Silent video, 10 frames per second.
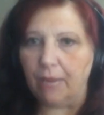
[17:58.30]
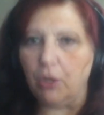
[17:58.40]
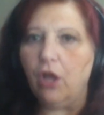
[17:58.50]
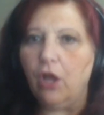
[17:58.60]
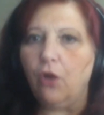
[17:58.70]
in
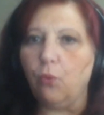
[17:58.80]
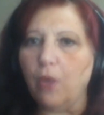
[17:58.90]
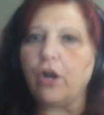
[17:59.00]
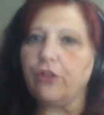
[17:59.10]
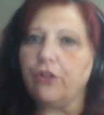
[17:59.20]
the camera.
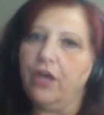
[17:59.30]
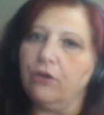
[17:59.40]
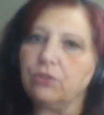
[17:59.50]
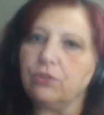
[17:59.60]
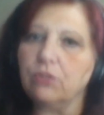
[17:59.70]
What
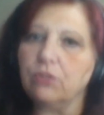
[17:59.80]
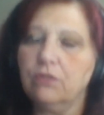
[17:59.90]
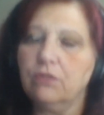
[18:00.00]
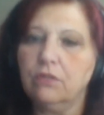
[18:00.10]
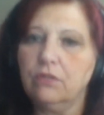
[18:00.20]
are
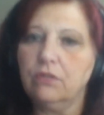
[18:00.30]
those?